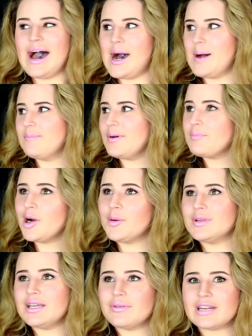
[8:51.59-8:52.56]
but
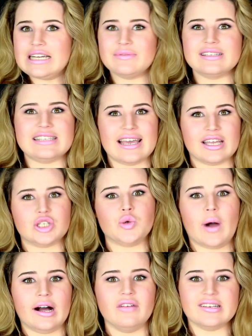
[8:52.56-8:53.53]
probably when I was like
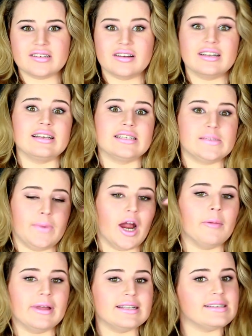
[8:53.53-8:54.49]
12 I started
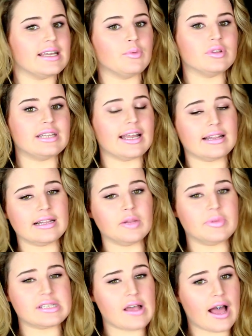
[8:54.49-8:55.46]
experimenting with like
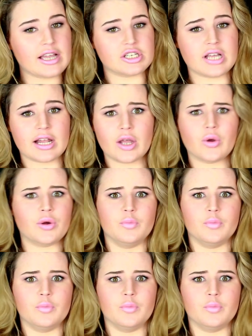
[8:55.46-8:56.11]
little bits of eyeshadow,